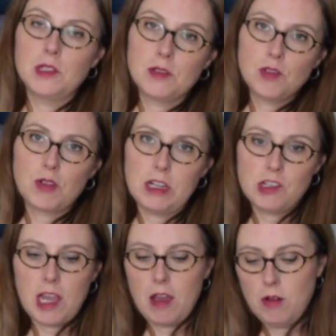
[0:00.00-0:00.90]
to
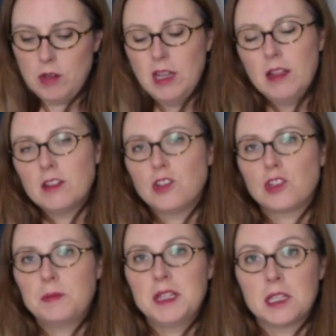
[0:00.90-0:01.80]
stretch out. They're
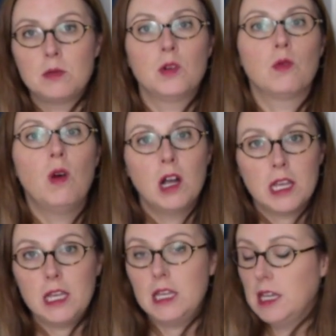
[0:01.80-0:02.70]
just going to be a little more
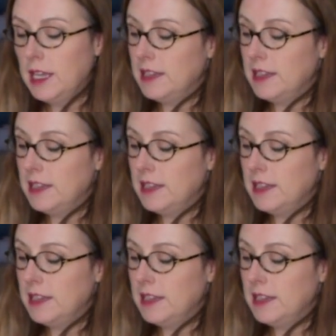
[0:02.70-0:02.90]
wonky.